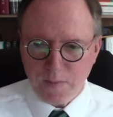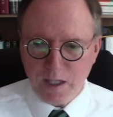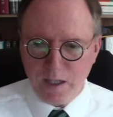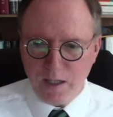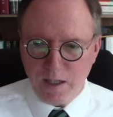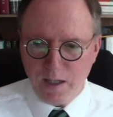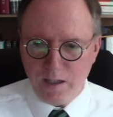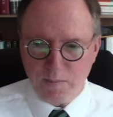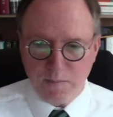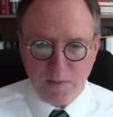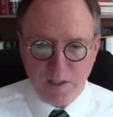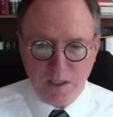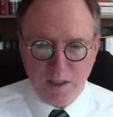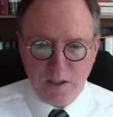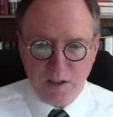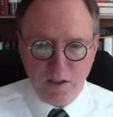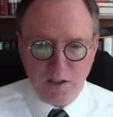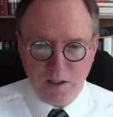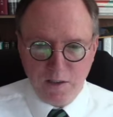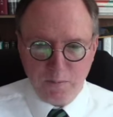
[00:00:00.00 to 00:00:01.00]
Um,
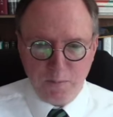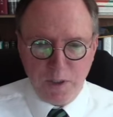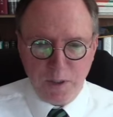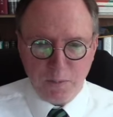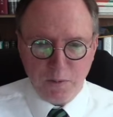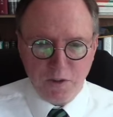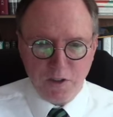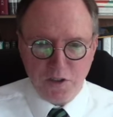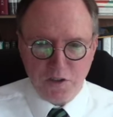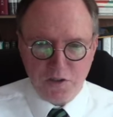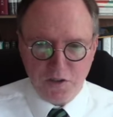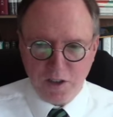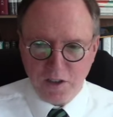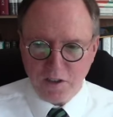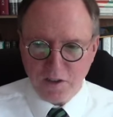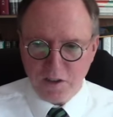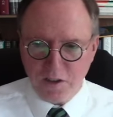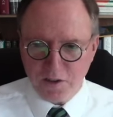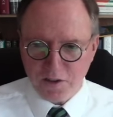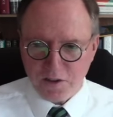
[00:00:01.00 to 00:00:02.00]
you have people in the
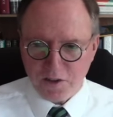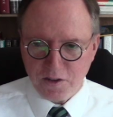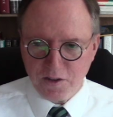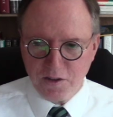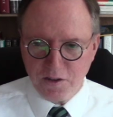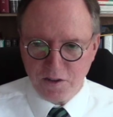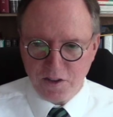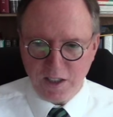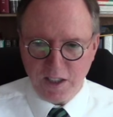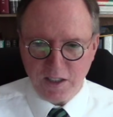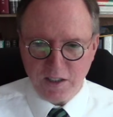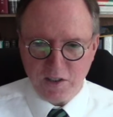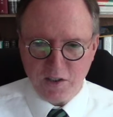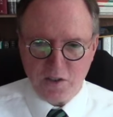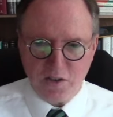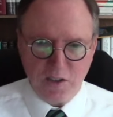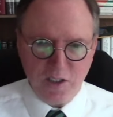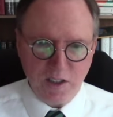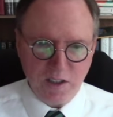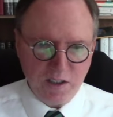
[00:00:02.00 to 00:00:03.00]
drug culture who take a
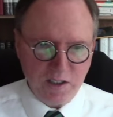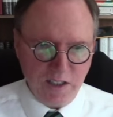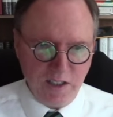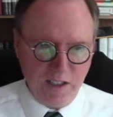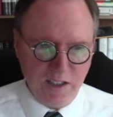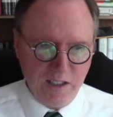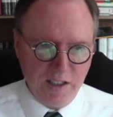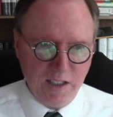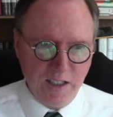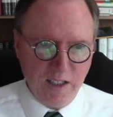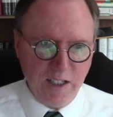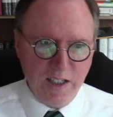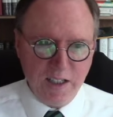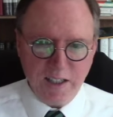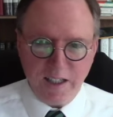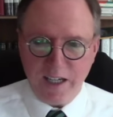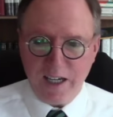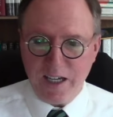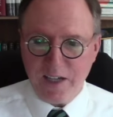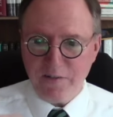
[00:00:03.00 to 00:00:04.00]
drug and
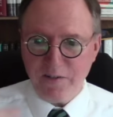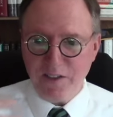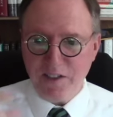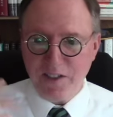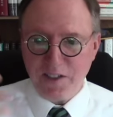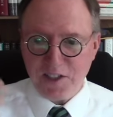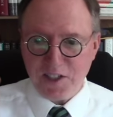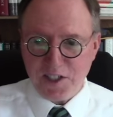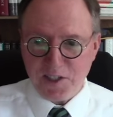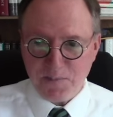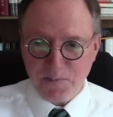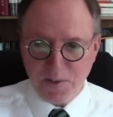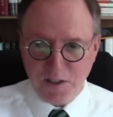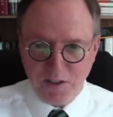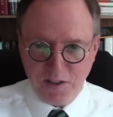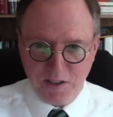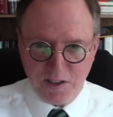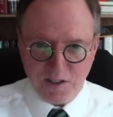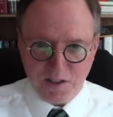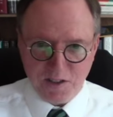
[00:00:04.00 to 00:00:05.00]
they have an
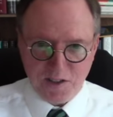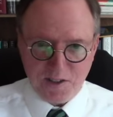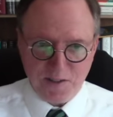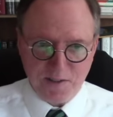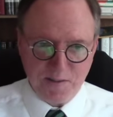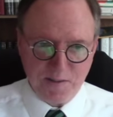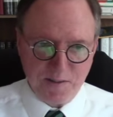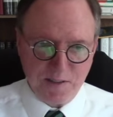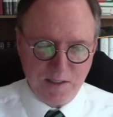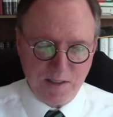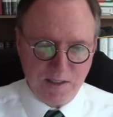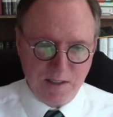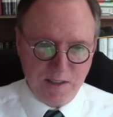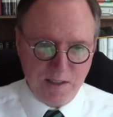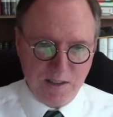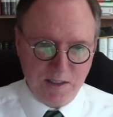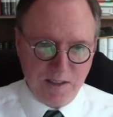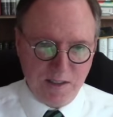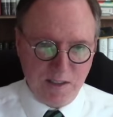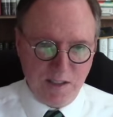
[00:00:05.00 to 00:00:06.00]
experience
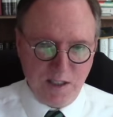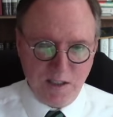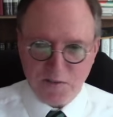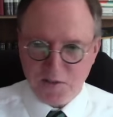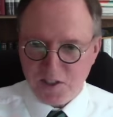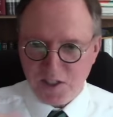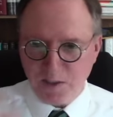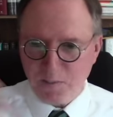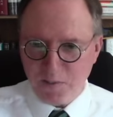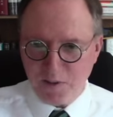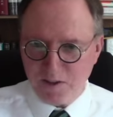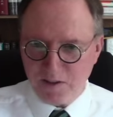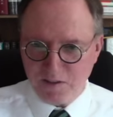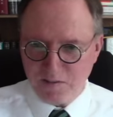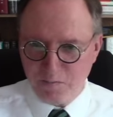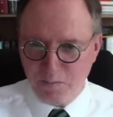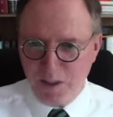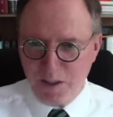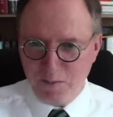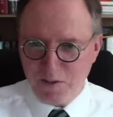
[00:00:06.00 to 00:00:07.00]
of something.
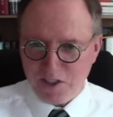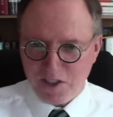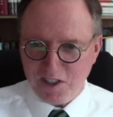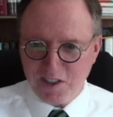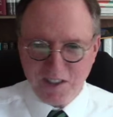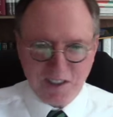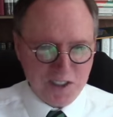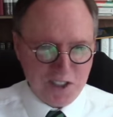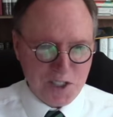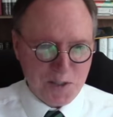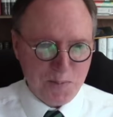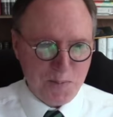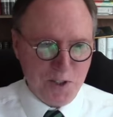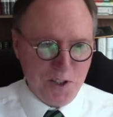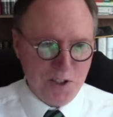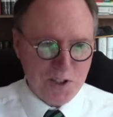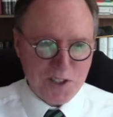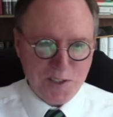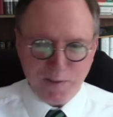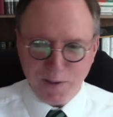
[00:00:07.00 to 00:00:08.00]
Maybe it's an
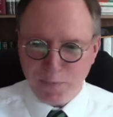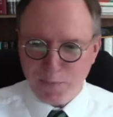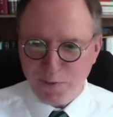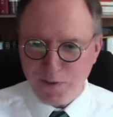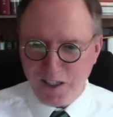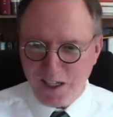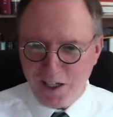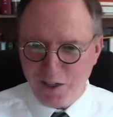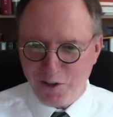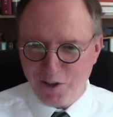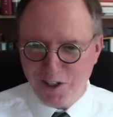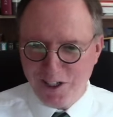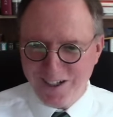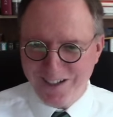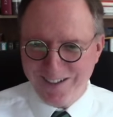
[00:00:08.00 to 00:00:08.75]
experience of a flower